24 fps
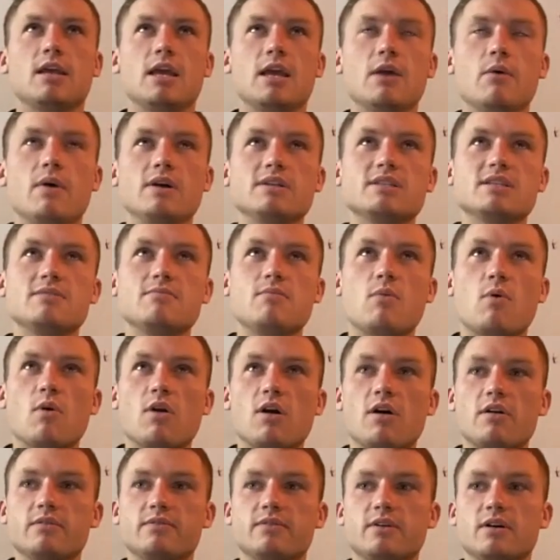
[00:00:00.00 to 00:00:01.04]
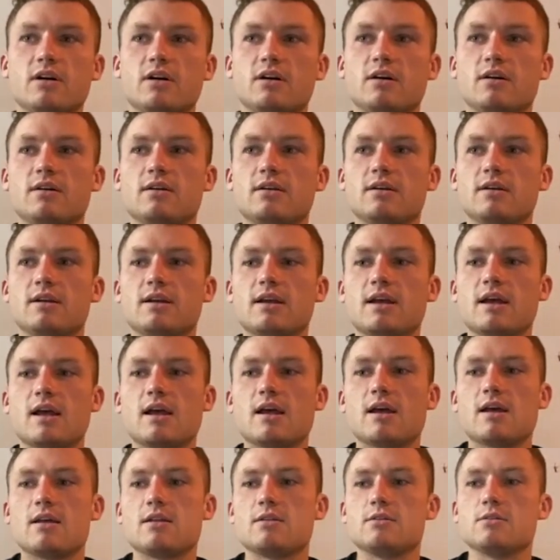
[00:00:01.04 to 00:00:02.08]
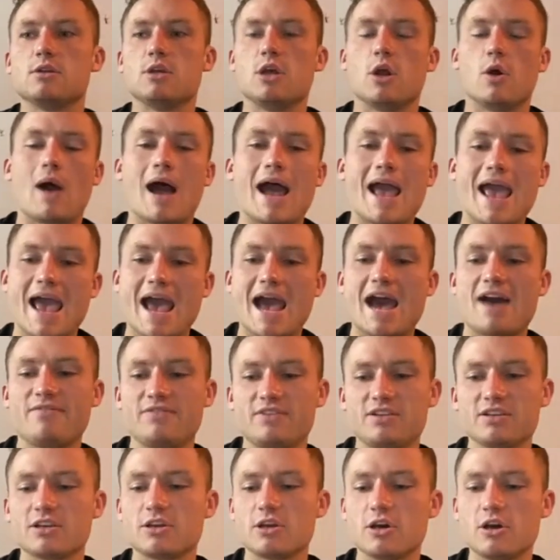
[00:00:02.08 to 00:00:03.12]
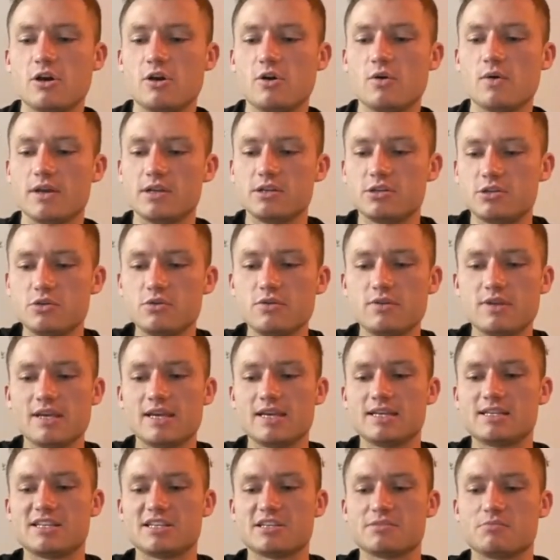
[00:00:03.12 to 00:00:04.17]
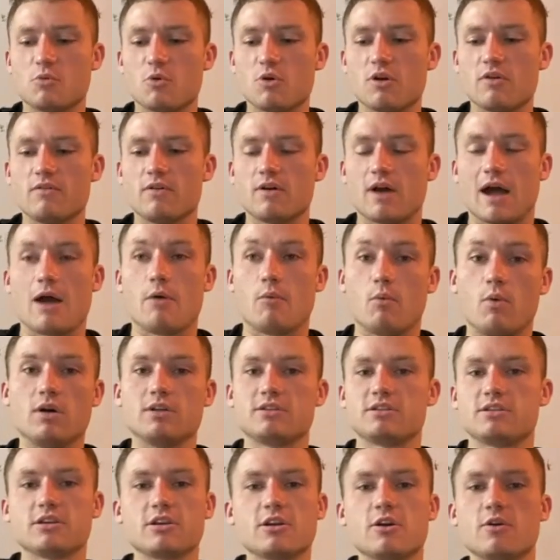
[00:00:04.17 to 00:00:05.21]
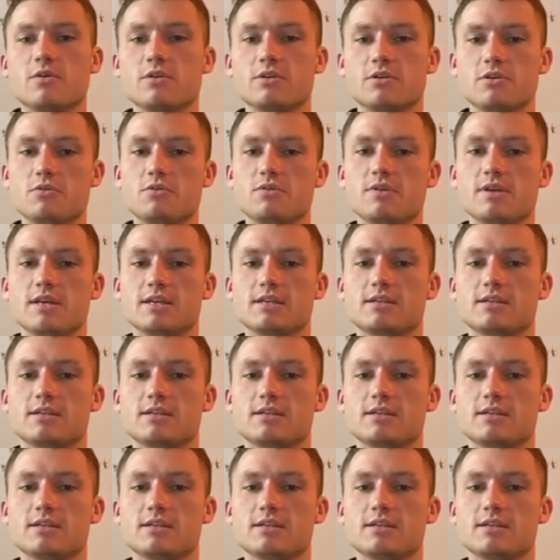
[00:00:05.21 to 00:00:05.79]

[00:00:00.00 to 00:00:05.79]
wasn't more of a, I have to go and do this. It's more of a, I want to go and do this.